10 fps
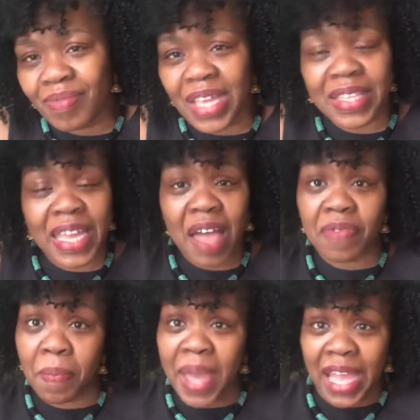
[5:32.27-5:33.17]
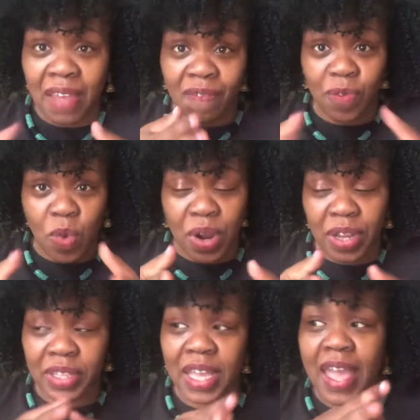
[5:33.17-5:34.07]
They have a back and
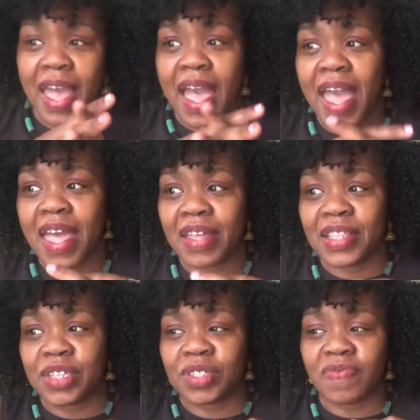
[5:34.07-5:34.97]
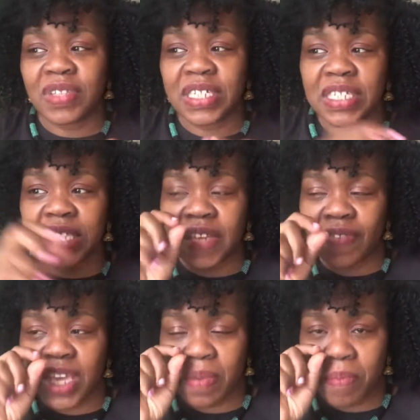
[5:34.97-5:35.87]
forth. And there's a really
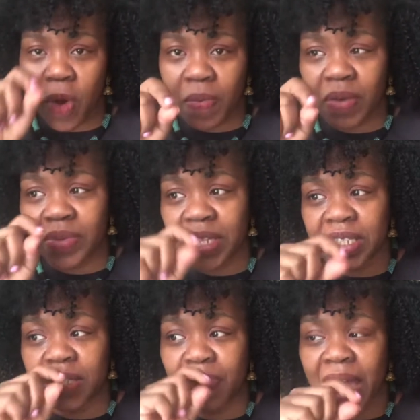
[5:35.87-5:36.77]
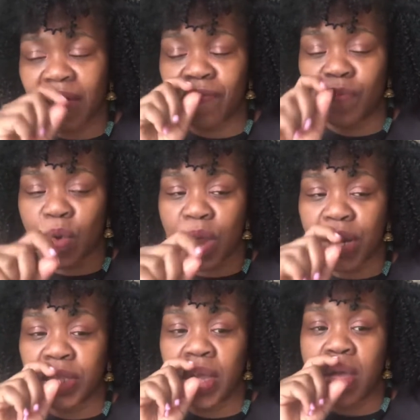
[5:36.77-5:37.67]
significant moment within this back and forth